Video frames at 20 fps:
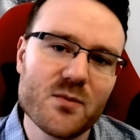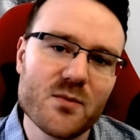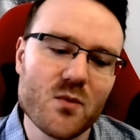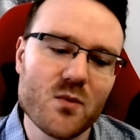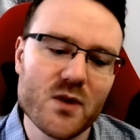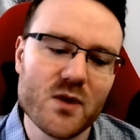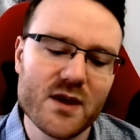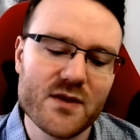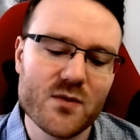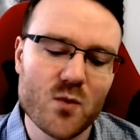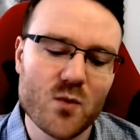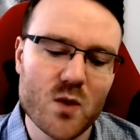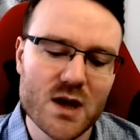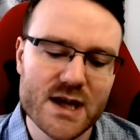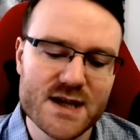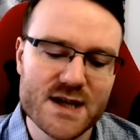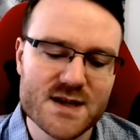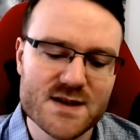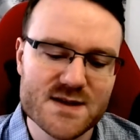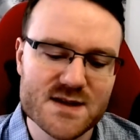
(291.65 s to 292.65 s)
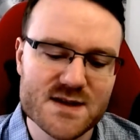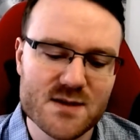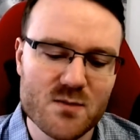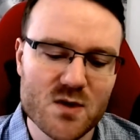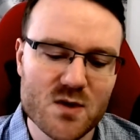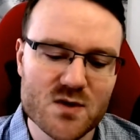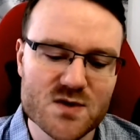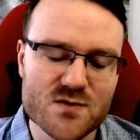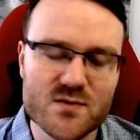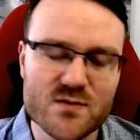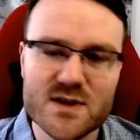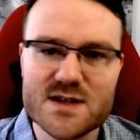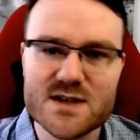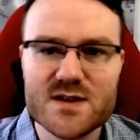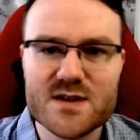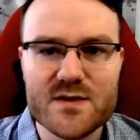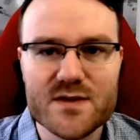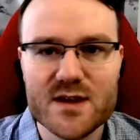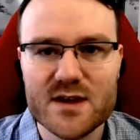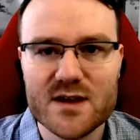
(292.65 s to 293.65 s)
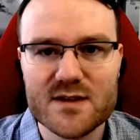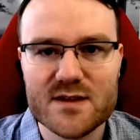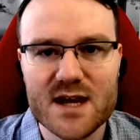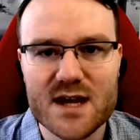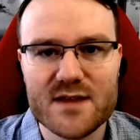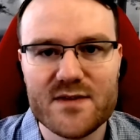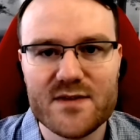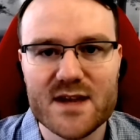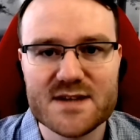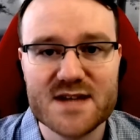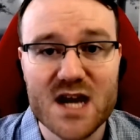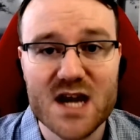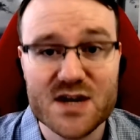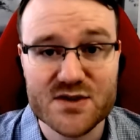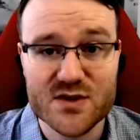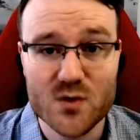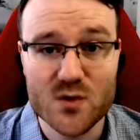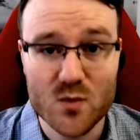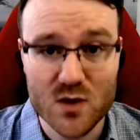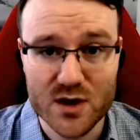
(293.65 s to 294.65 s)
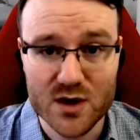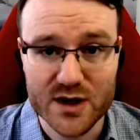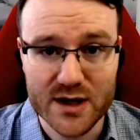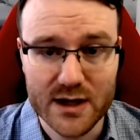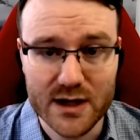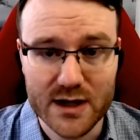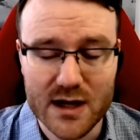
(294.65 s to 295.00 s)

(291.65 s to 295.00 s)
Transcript: with what is the most recent thing that's actually working.